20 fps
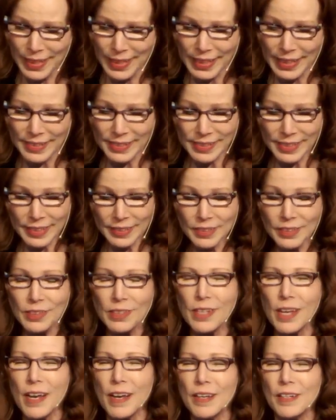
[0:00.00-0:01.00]
He said,
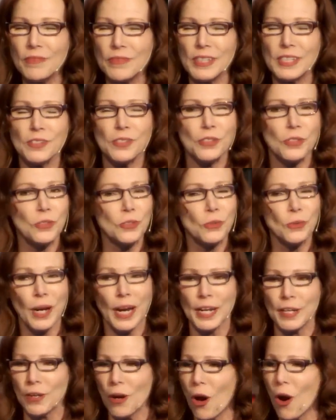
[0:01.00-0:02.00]
Love is the
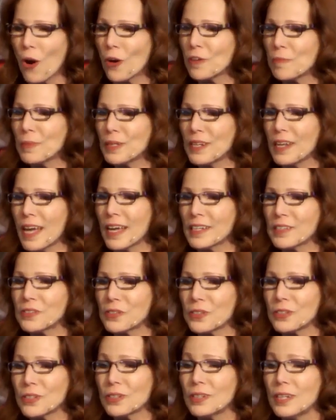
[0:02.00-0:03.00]
great
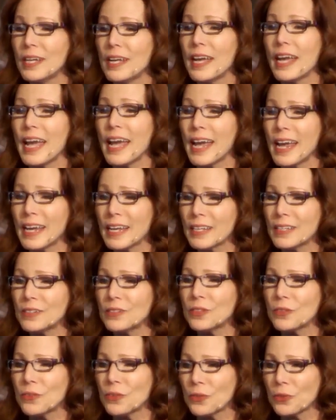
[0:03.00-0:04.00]
harmonizer
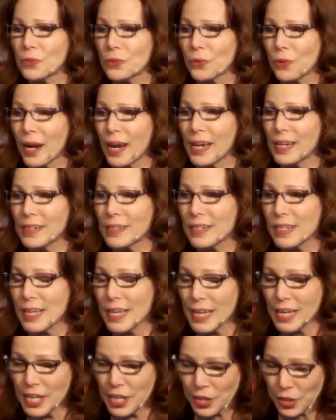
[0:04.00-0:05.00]
and the great
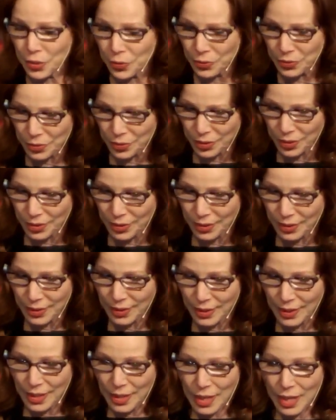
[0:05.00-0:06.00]
healer.
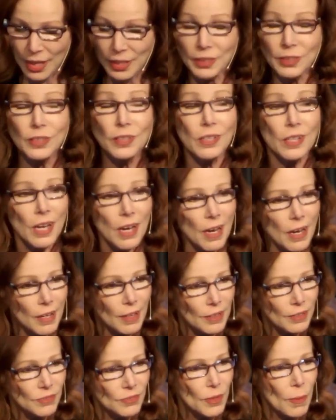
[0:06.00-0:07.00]

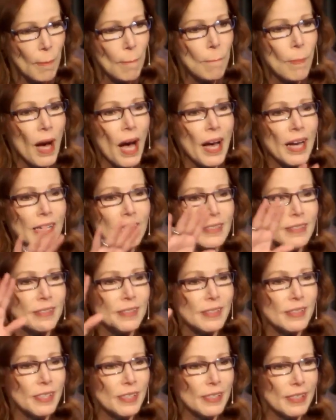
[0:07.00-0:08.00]
Love
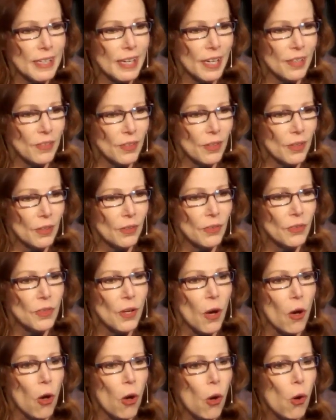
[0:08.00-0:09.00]
binds together the
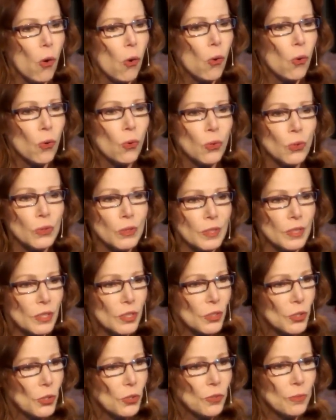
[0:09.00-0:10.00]
whole
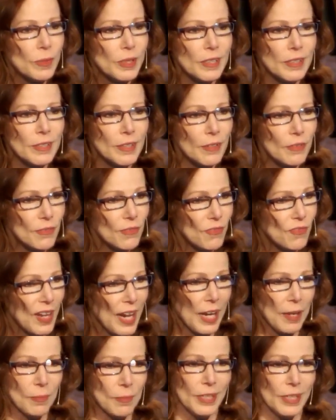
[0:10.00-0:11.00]
human
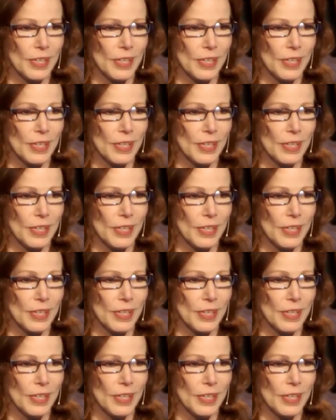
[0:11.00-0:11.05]
family.